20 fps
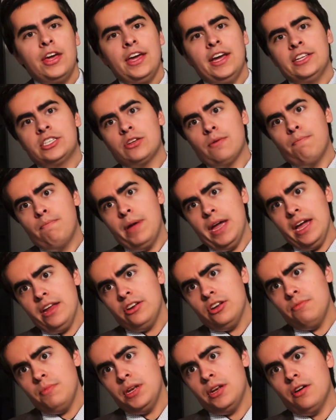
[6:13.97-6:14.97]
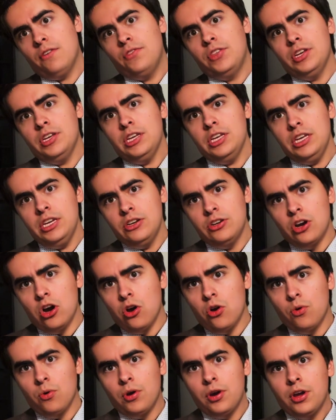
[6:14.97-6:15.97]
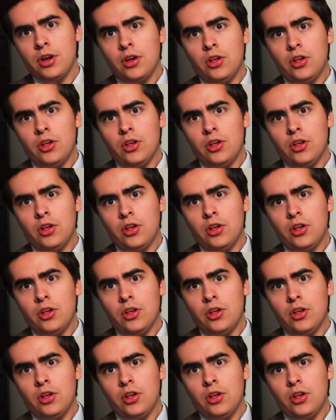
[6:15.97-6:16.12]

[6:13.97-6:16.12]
It's abandonment of the ego